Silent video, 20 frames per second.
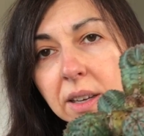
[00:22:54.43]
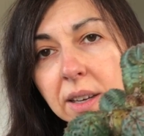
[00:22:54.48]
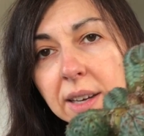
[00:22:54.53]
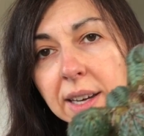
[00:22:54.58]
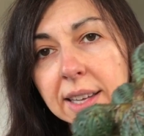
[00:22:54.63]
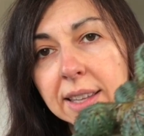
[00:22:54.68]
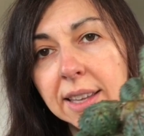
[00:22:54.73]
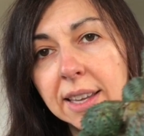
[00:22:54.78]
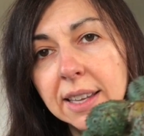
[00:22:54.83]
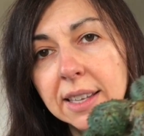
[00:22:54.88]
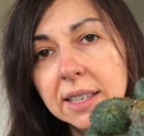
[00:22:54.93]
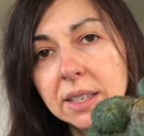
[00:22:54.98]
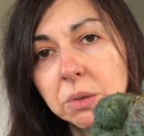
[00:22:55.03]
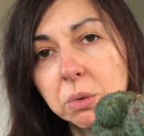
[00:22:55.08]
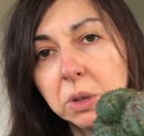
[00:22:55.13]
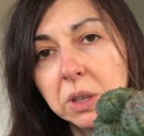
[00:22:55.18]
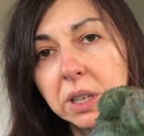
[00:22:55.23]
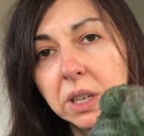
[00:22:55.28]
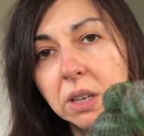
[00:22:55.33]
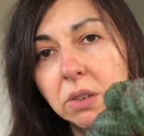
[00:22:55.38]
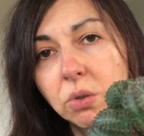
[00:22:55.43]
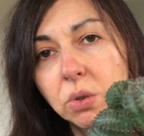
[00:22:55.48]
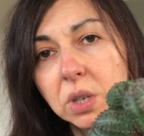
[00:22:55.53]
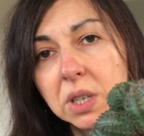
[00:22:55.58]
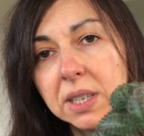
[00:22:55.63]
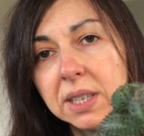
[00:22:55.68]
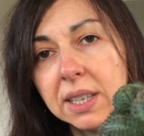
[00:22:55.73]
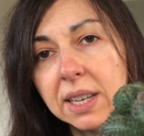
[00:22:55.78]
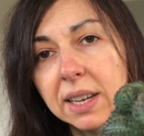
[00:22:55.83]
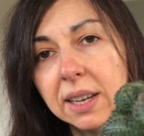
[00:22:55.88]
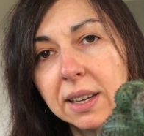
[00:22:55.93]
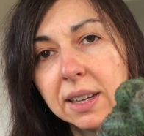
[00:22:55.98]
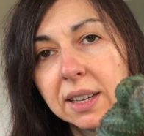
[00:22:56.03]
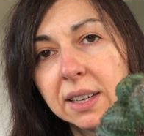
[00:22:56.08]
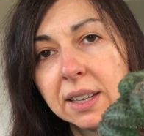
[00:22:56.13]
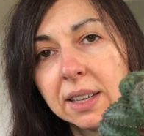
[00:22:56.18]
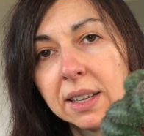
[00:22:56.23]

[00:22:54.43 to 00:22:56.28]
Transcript: I think it's really interesting